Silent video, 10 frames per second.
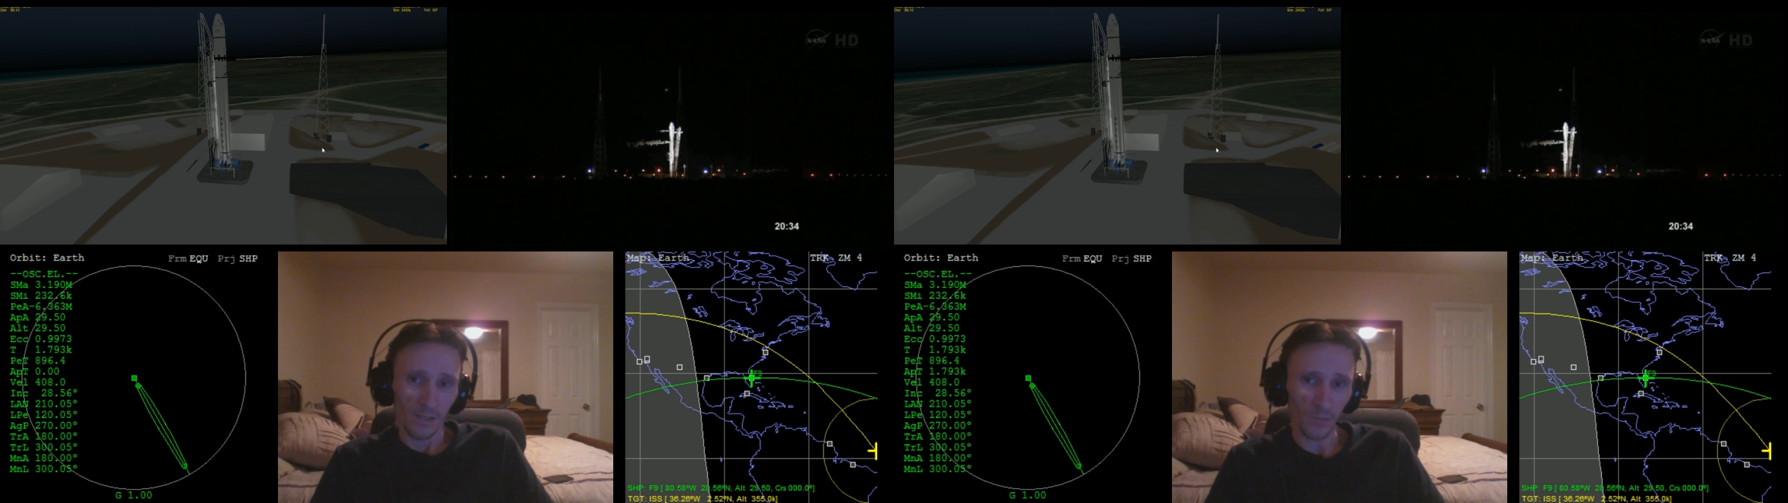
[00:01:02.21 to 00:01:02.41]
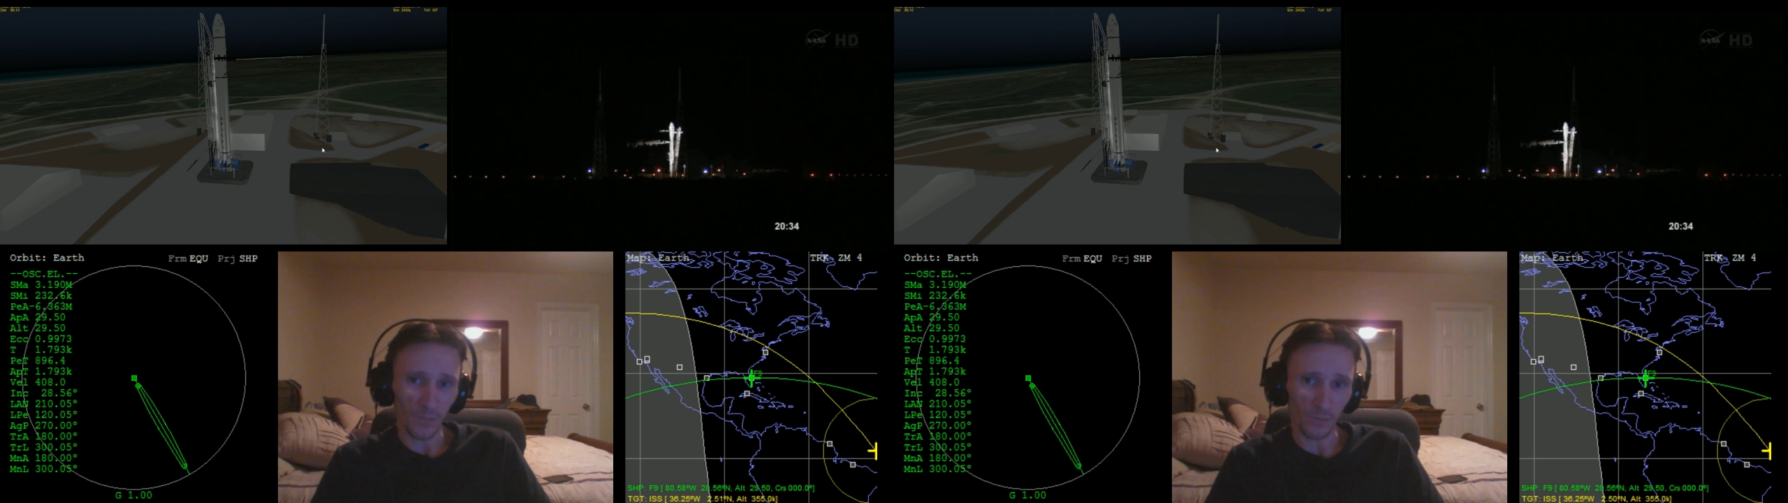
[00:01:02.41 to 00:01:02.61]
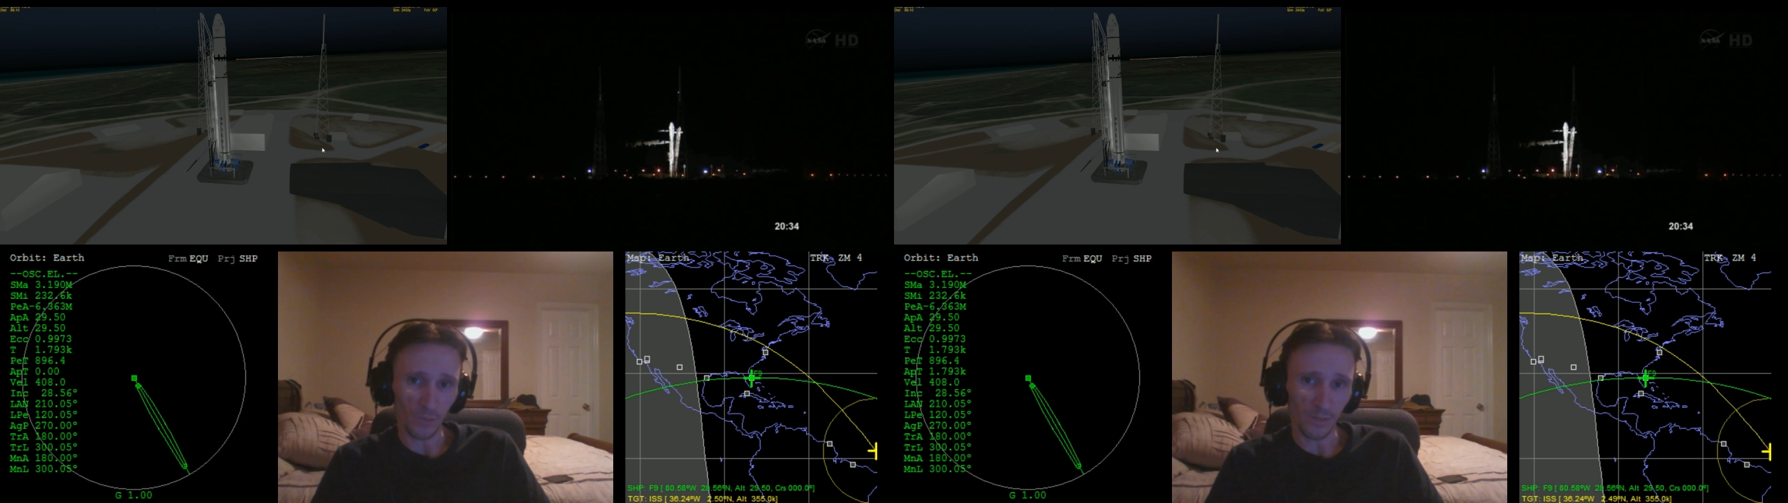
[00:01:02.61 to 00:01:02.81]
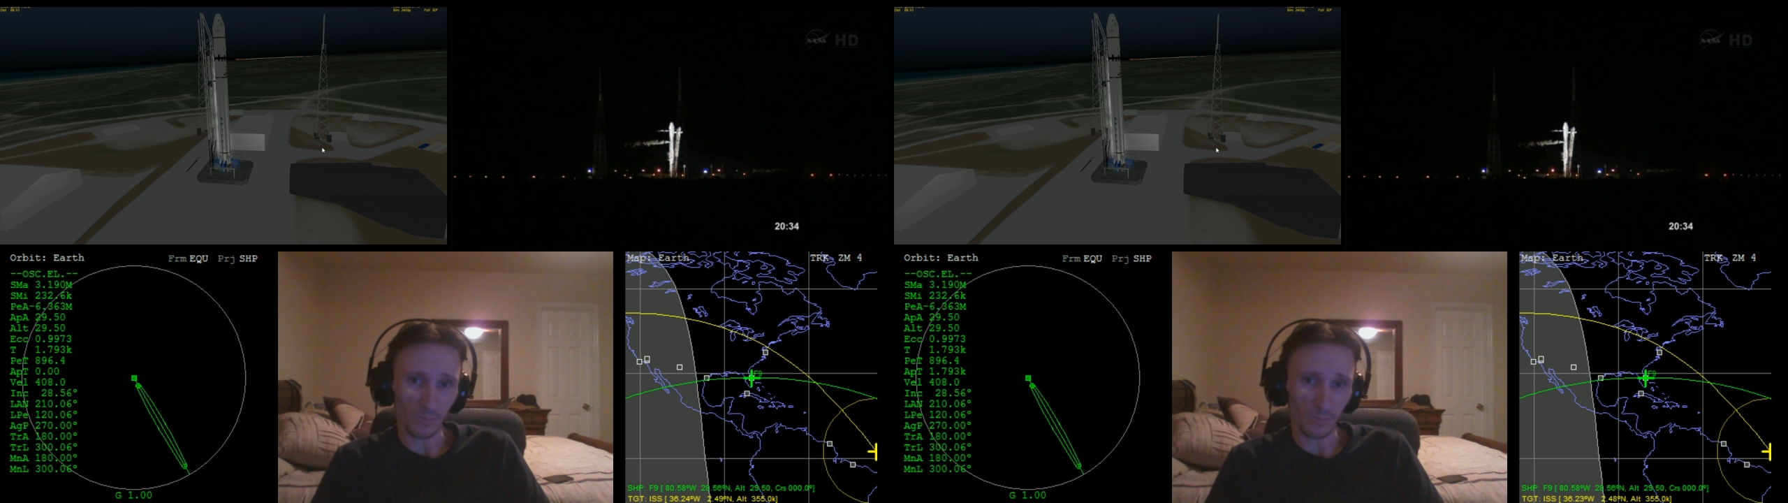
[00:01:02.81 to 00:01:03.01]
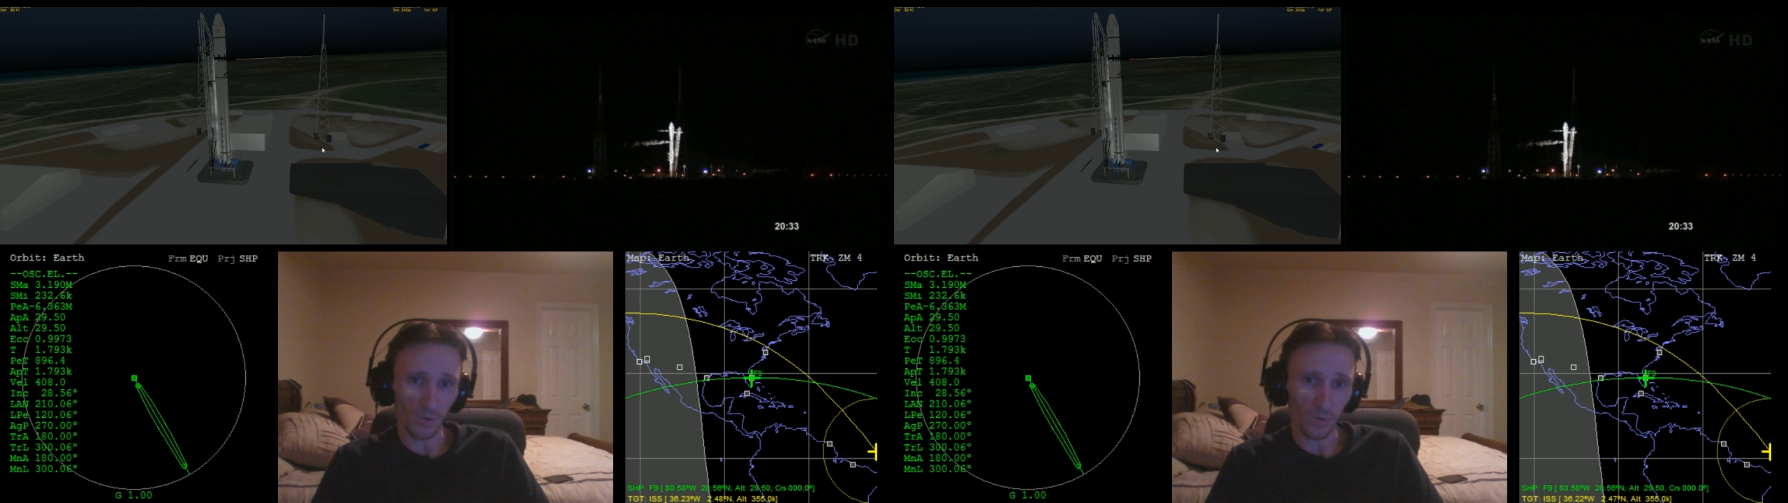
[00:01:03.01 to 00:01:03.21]
I'm going to go ahead
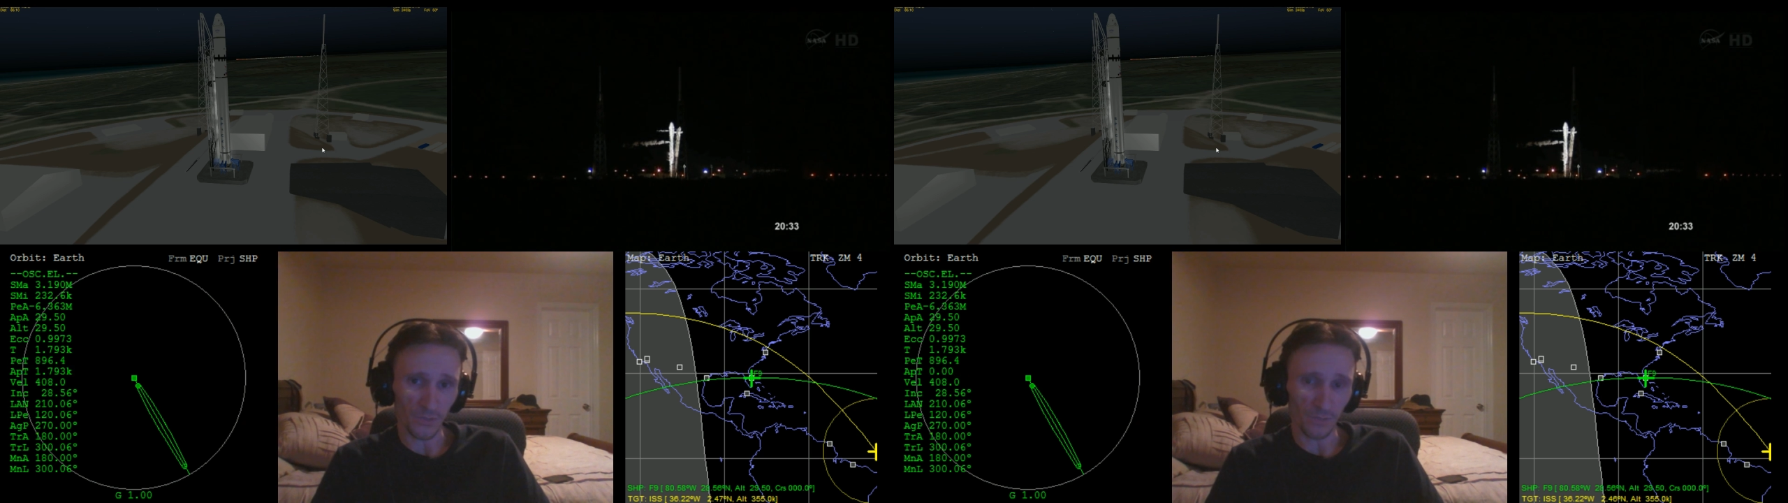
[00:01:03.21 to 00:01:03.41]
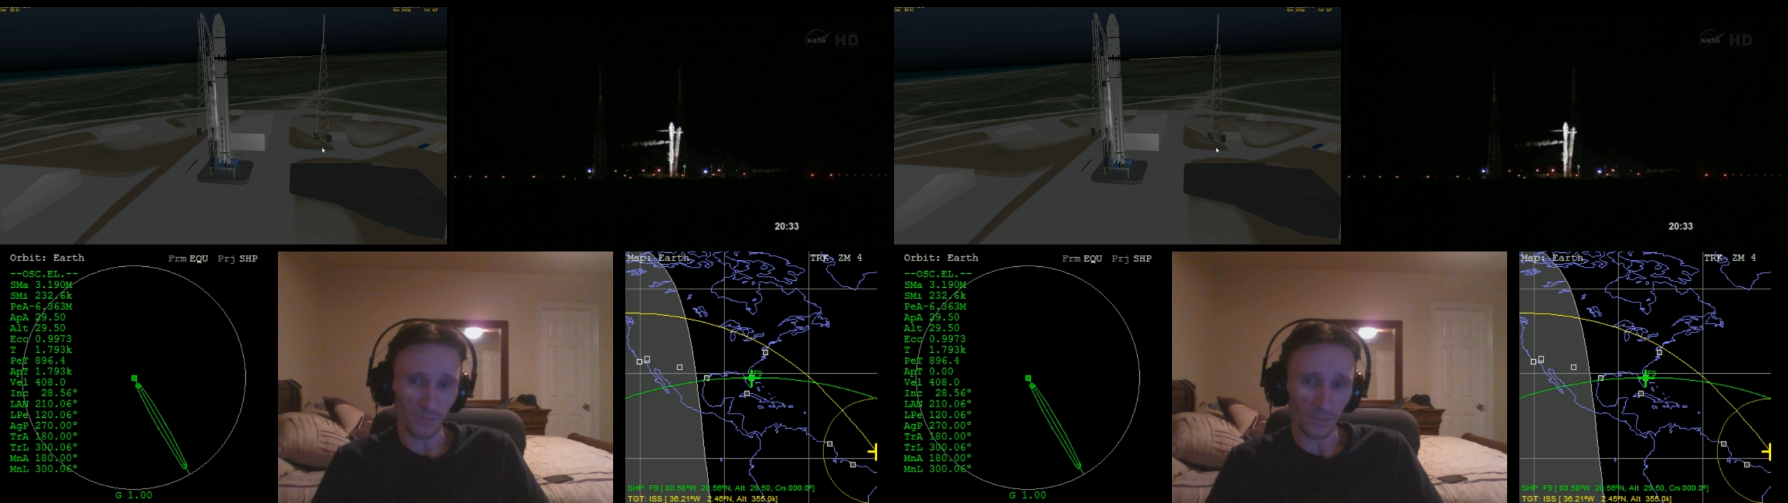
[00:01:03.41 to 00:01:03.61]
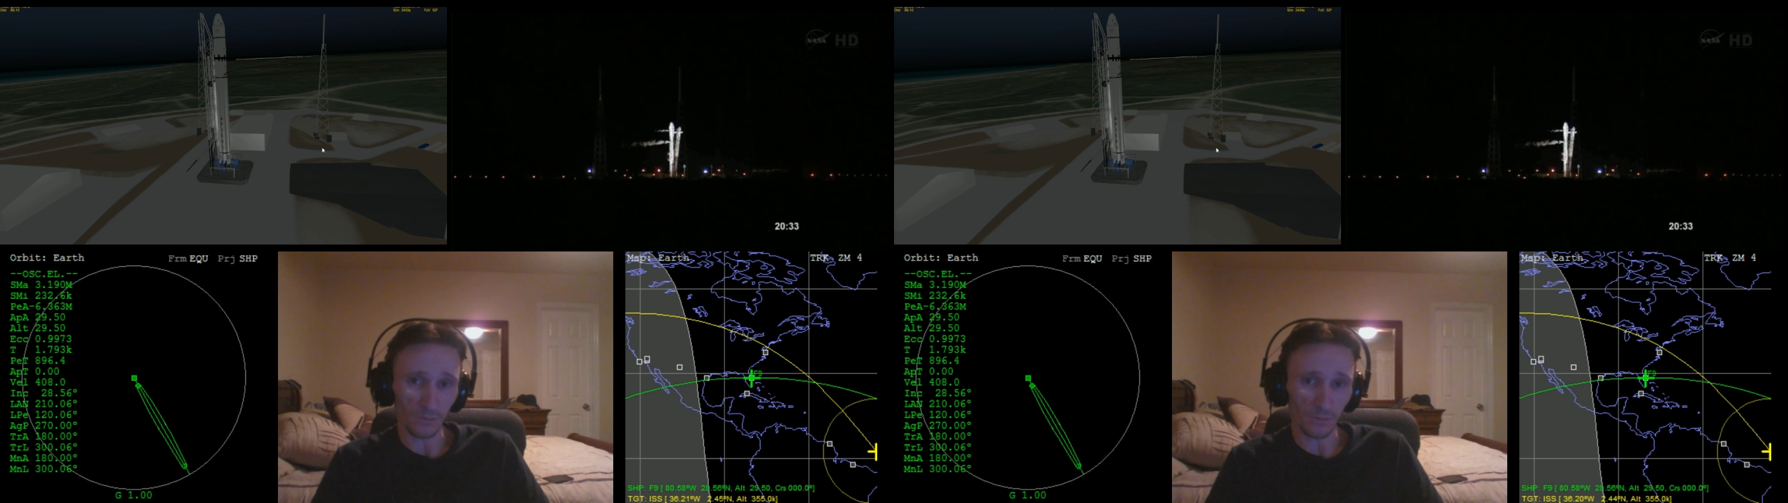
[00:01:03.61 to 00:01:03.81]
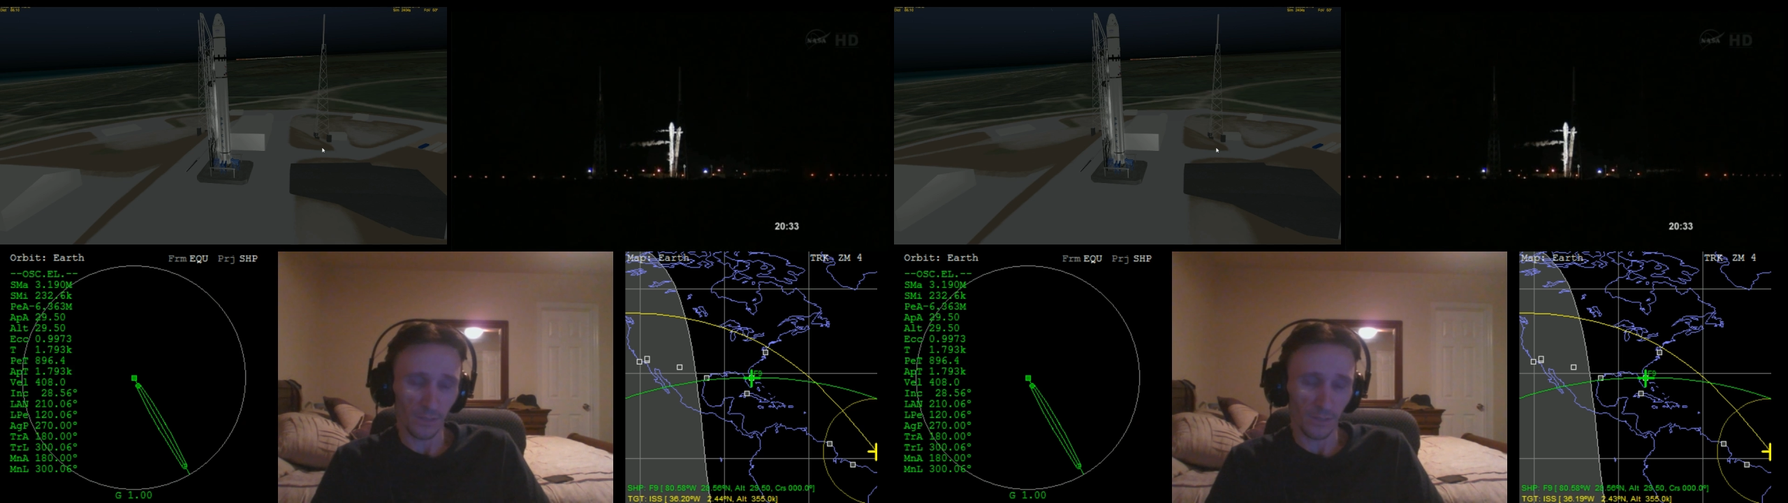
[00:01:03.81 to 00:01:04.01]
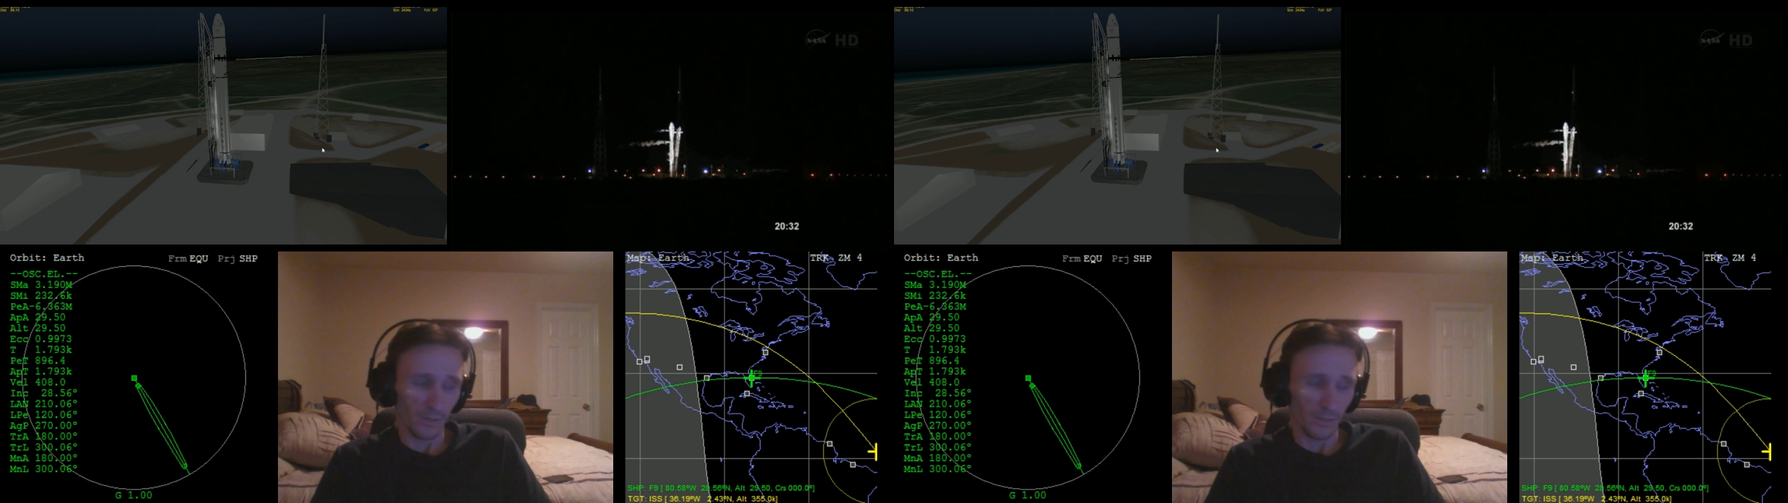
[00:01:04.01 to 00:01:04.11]
and pause the video,